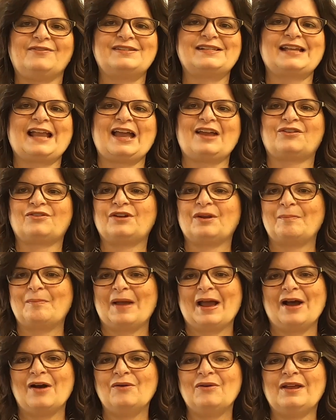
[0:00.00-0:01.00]
scattered
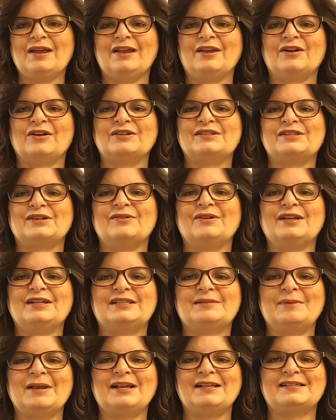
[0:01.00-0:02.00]
about in our sewing
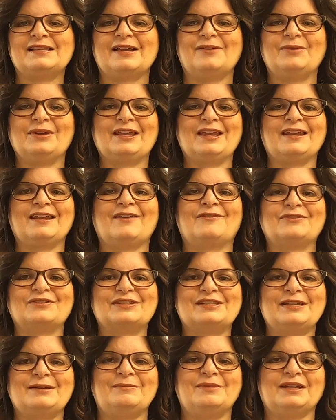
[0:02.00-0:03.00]
space and we can never
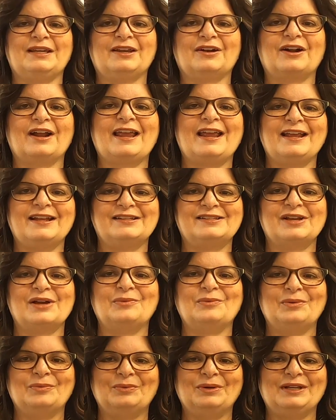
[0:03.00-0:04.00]
seem to get our hands
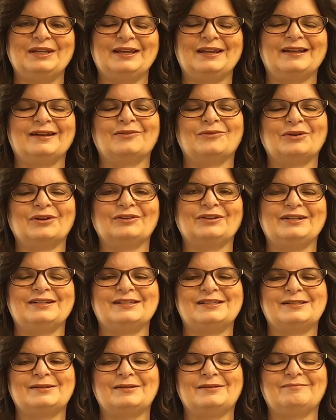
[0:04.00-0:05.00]
on when we need it, or at
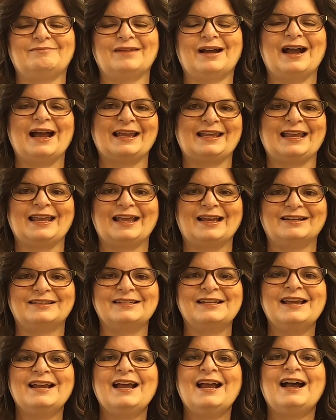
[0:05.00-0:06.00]
least I can't.
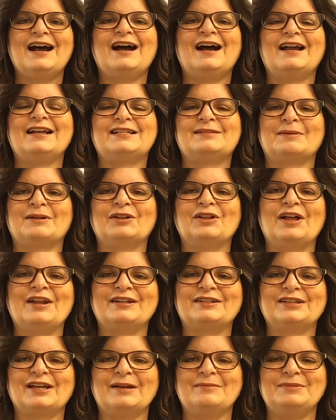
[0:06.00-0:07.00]
I spent a lot
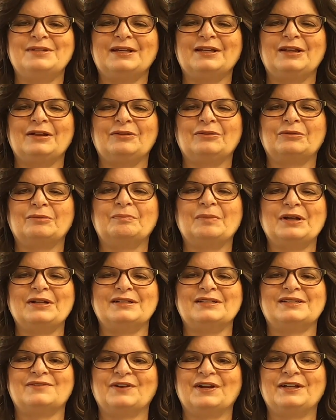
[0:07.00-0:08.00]
of time digging through
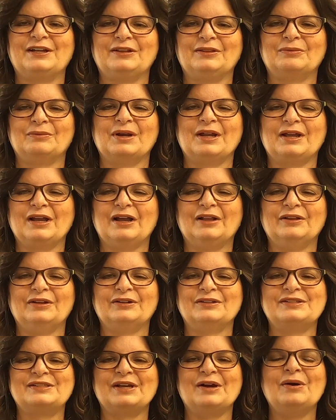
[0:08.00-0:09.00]
buttons, finding the right
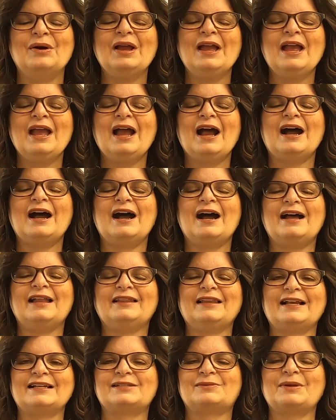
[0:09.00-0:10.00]
color. So
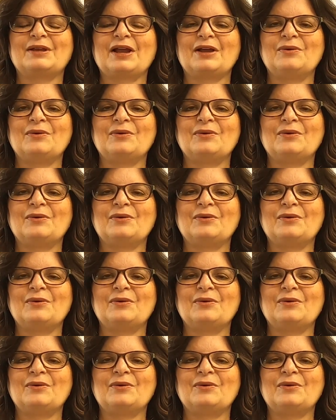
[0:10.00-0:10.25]
last week I